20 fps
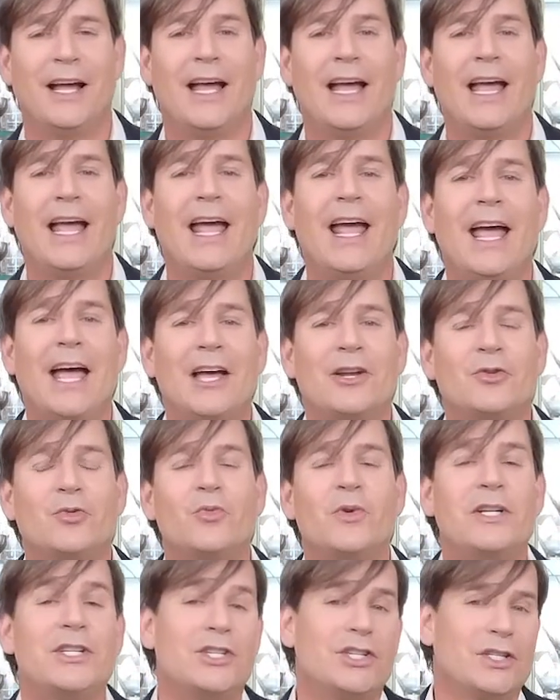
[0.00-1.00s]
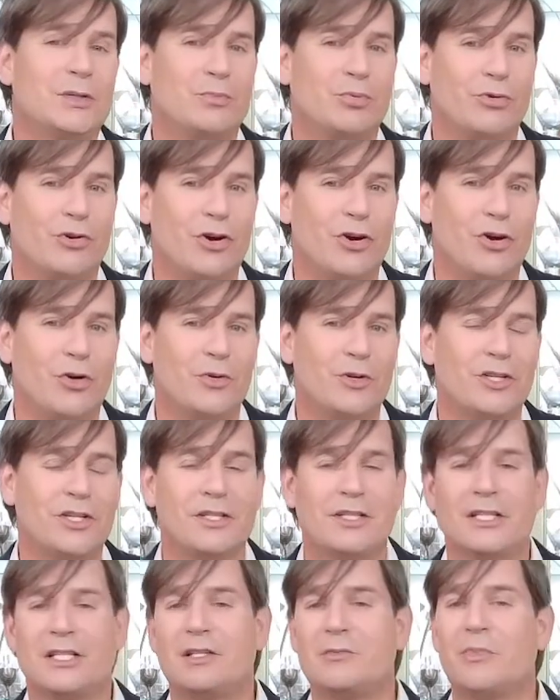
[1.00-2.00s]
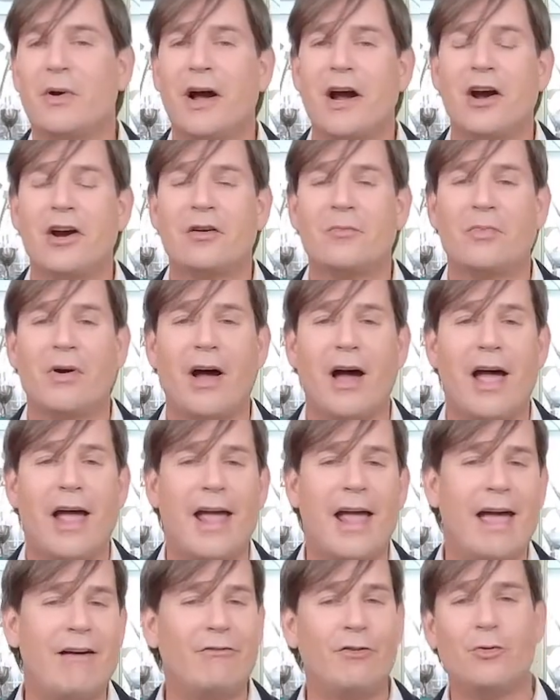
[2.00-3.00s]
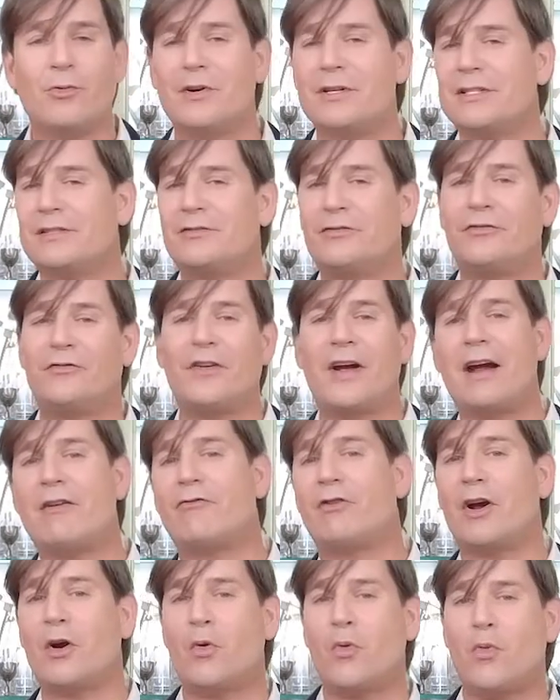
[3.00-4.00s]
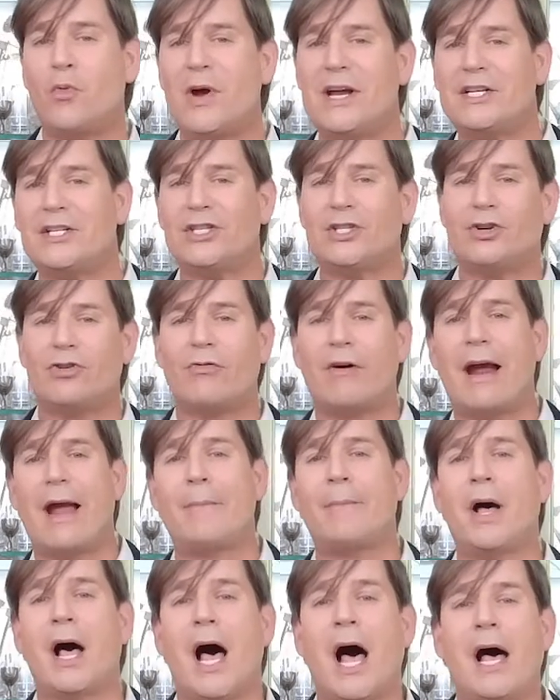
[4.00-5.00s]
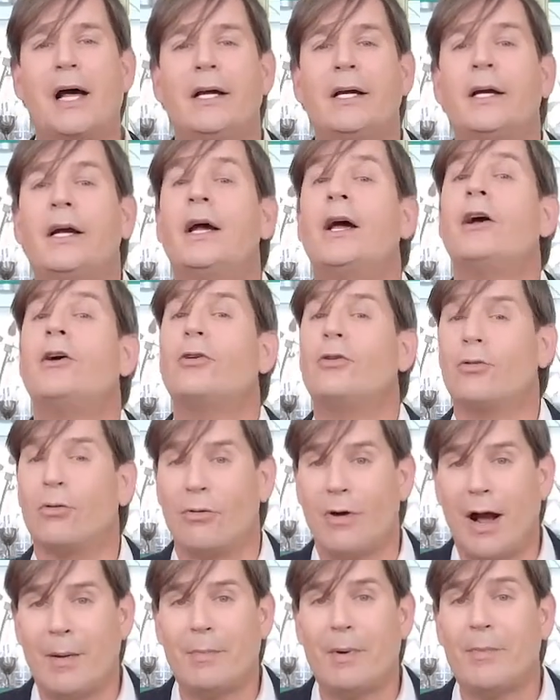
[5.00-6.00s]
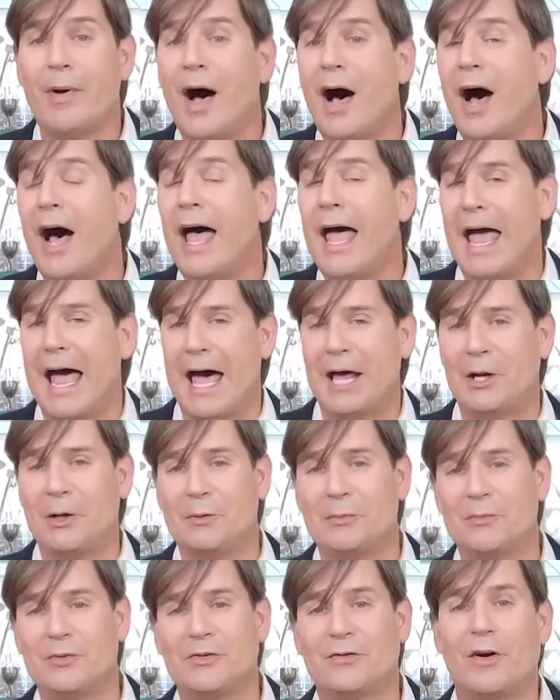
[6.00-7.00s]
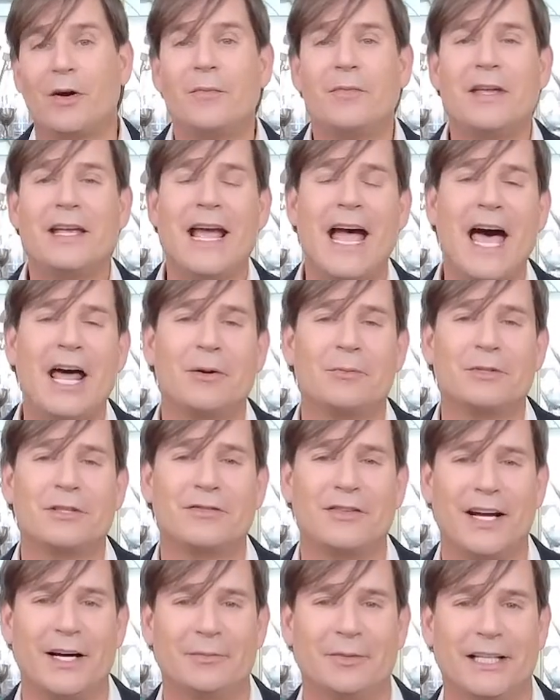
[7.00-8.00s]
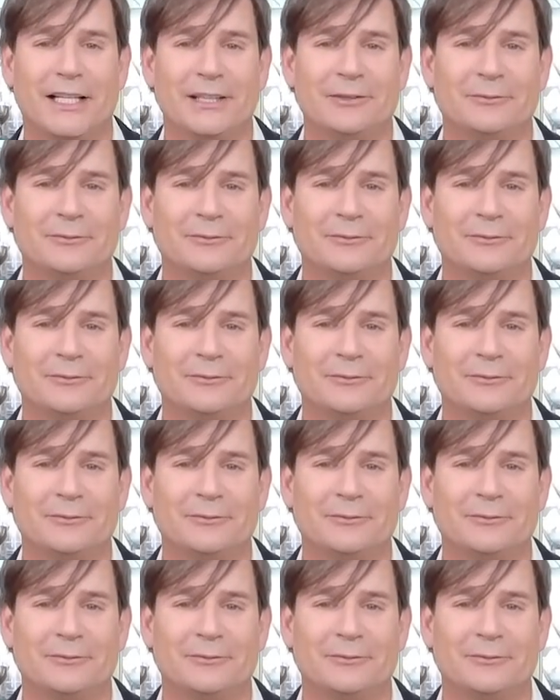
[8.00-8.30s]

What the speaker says: And Witch's Brew, which is inspired by everyone's favorite witch grandma, Grandmama Addams from the Addams Family.